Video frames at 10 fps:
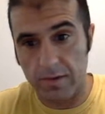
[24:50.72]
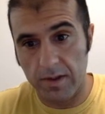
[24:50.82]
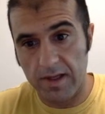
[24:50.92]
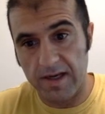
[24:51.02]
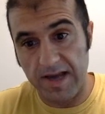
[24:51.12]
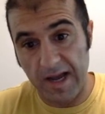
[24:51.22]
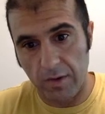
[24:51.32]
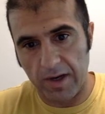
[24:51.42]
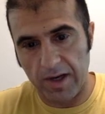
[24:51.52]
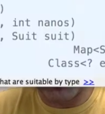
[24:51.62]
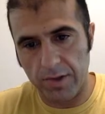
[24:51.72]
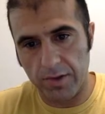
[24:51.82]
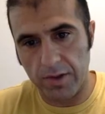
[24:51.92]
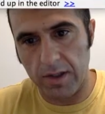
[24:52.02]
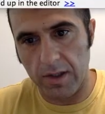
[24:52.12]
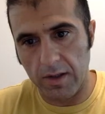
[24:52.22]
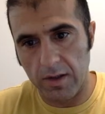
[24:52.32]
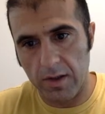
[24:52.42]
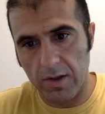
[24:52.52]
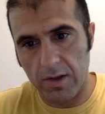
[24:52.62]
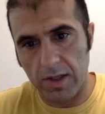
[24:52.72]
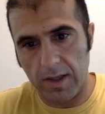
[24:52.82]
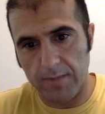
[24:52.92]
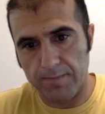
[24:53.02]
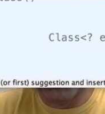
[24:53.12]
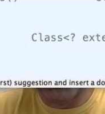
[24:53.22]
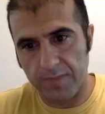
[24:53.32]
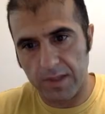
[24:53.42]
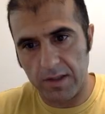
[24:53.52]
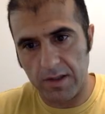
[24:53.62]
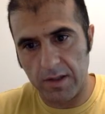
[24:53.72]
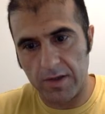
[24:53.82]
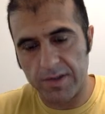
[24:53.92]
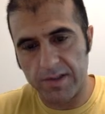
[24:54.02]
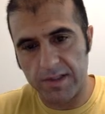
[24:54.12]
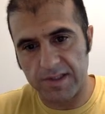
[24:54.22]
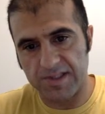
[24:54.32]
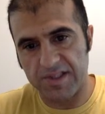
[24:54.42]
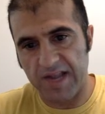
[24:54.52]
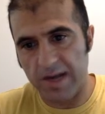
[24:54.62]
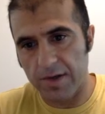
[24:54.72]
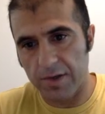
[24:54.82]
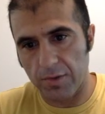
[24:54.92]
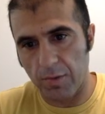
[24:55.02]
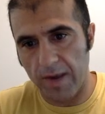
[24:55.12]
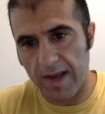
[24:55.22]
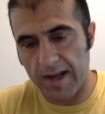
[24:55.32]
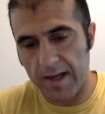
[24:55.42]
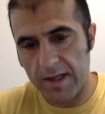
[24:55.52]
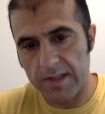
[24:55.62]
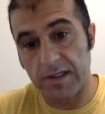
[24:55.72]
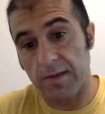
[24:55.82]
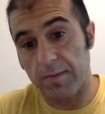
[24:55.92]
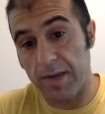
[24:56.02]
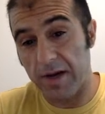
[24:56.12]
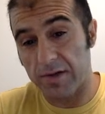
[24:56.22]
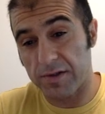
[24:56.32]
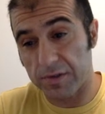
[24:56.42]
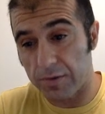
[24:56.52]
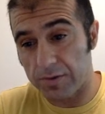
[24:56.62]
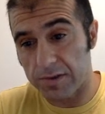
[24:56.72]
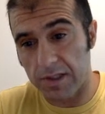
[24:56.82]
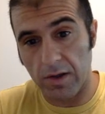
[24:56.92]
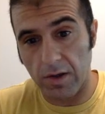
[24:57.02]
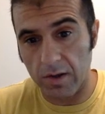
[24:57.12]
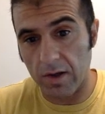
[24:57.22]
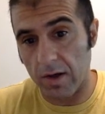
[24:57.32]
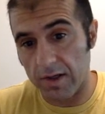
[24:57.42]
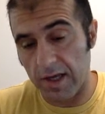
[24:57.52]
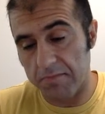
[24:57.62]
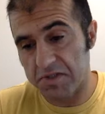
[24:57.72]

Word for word: Now, I know what you're thinking. Um, there isn't a standard way to compare suits in all card games.